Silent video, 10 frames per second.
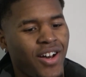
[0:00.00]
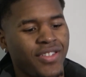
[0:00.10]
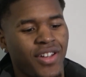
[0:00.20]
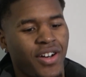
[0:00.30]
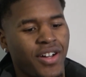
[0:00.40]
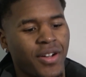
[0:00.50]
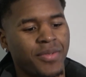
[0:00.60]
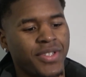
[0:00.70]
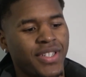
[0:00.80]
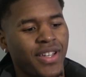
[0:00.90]
Oh, no,
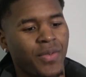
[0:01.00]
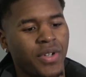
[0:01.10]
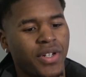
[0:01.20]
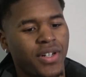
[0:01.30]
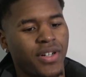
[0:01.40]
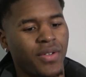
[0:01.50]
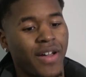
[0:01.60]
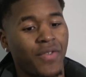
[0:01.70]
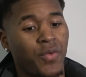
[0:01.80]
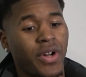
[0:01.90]
100%. We
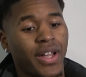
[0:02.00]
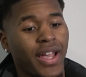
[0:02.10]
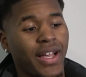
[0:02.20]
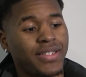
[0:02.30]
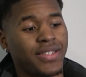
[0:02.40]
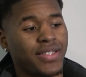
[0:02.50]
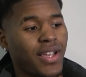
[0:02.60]
haven't won at Kansas,